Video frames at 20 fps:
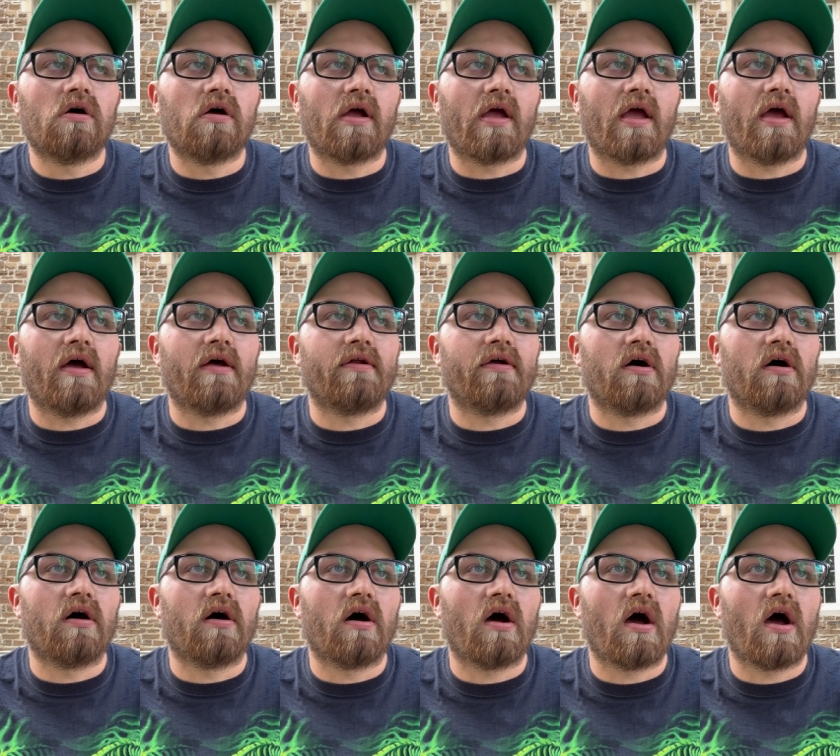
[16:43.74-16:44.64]
and
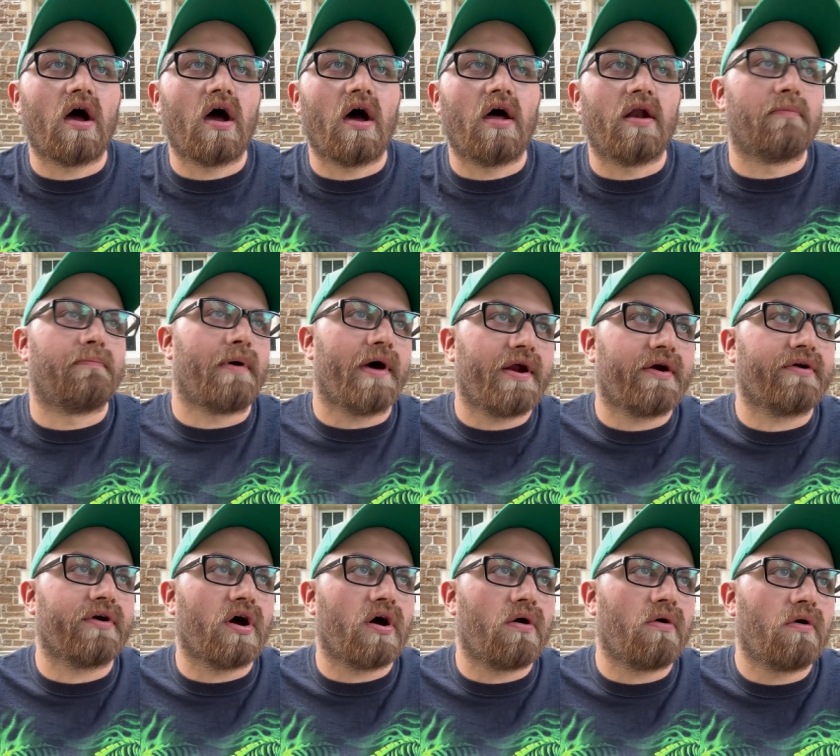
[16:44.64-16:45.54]
uh, on a better
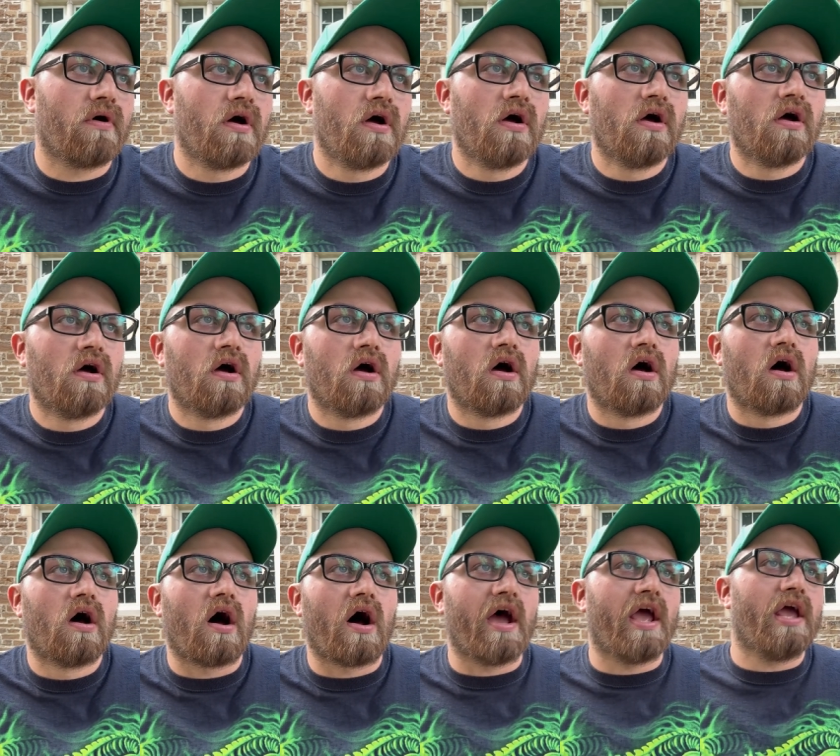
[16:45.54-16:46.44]
note,
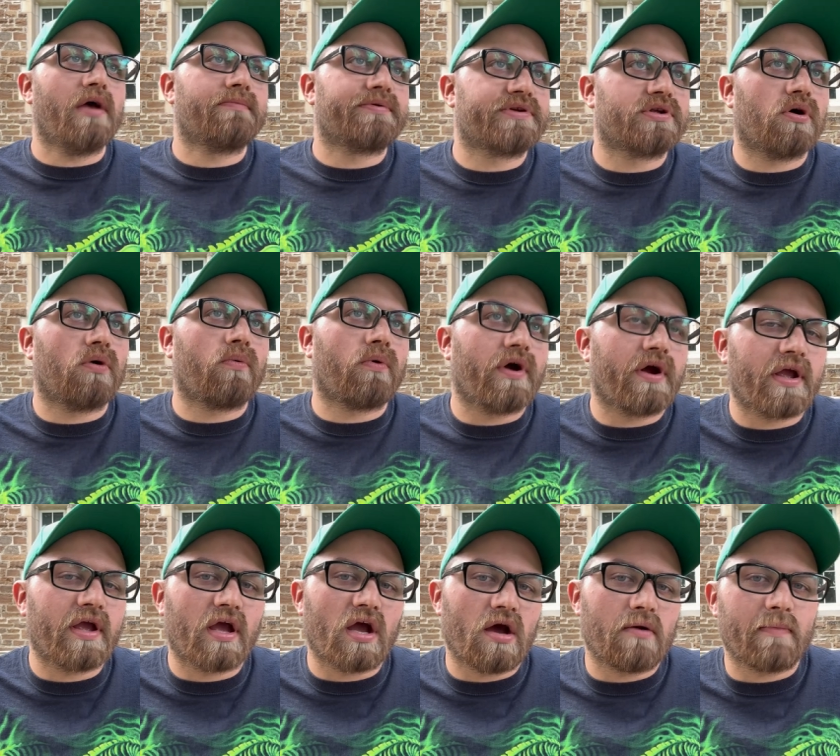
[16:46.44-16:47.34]
I am still
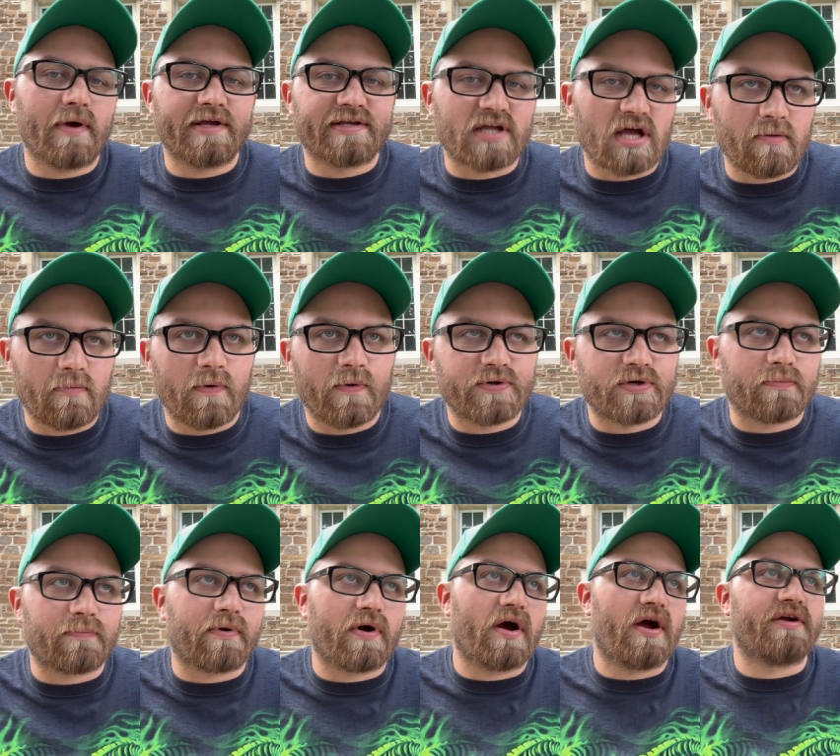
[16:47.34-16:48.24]
working on my stop
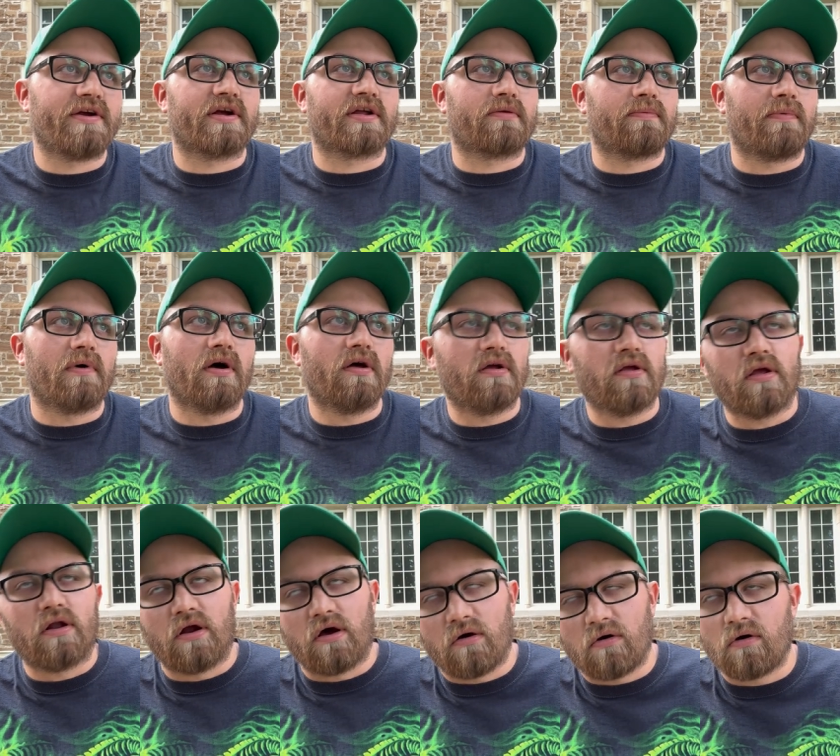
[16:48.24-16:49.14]
motion project, but
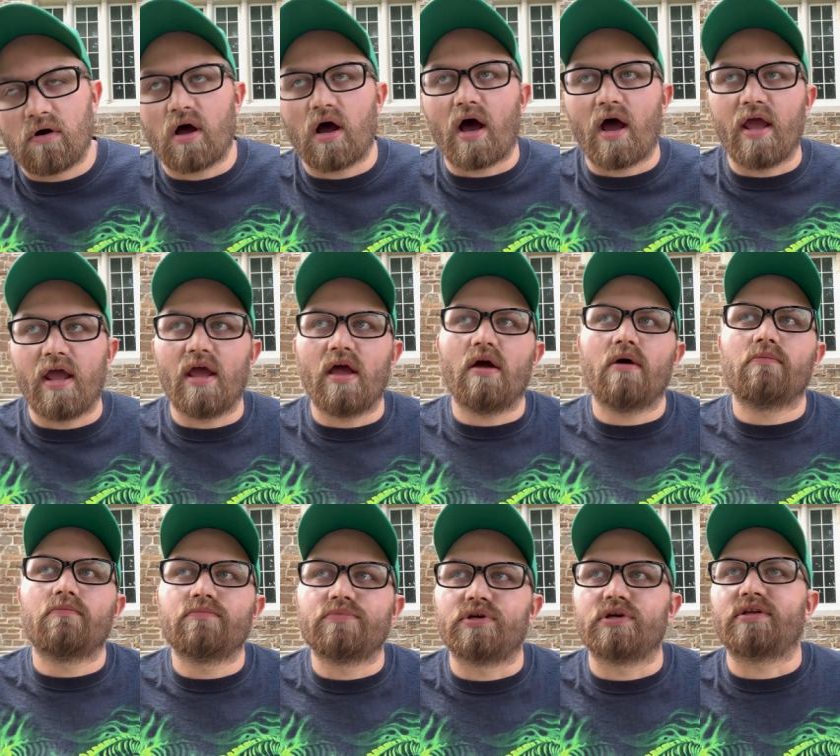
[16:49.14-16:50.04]
you know, I
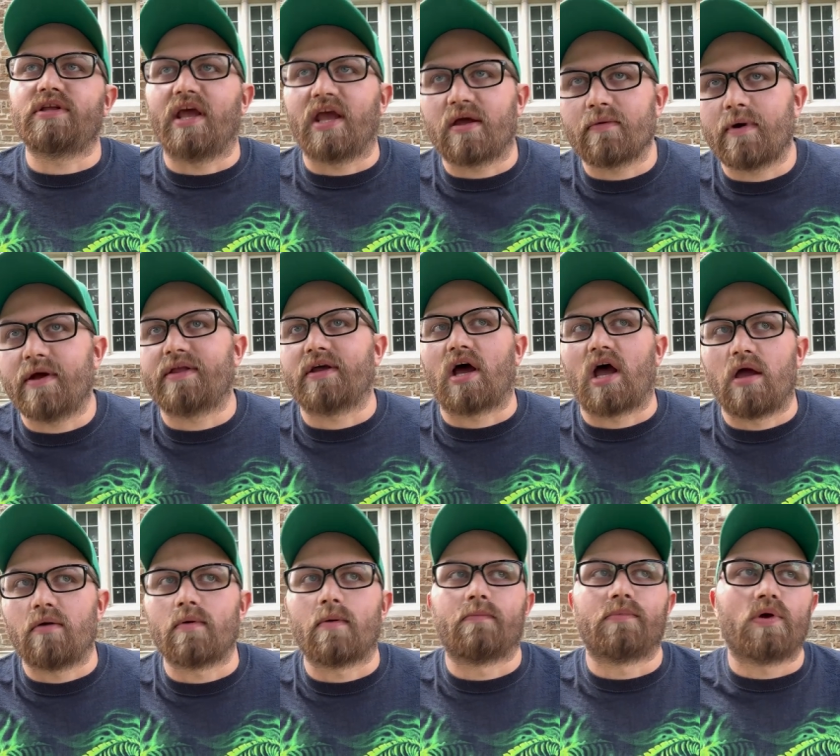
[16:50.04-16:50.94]
am just taking my
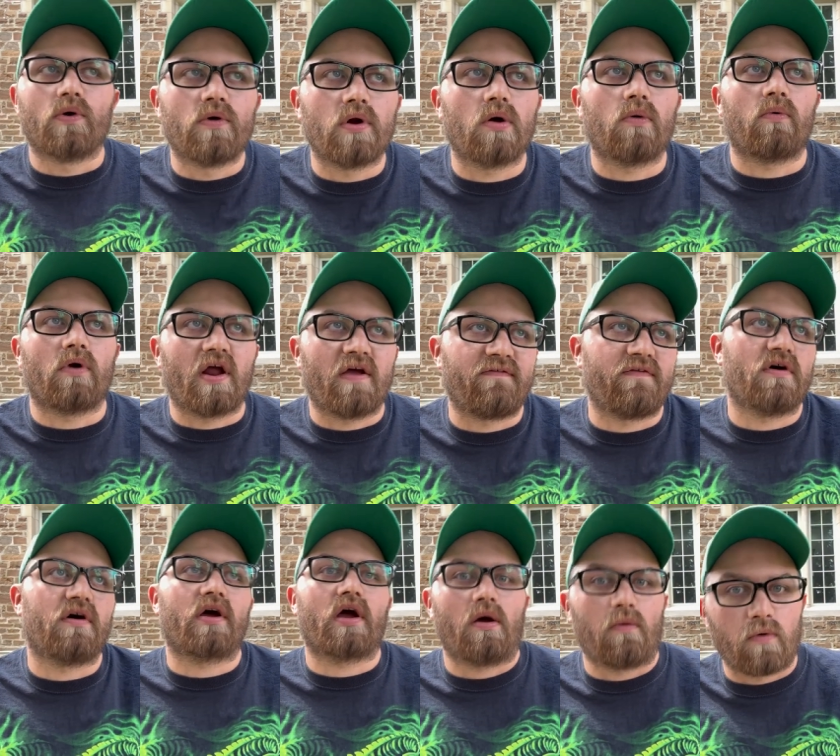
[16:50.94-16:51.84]
time. I'm doing it when I
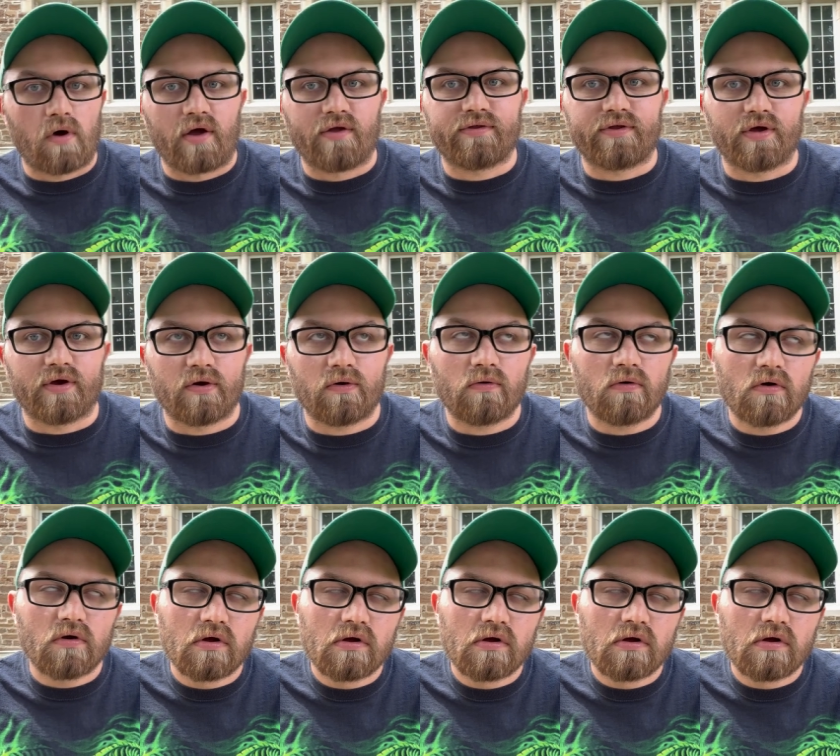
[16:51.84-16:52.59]
feel like I want to.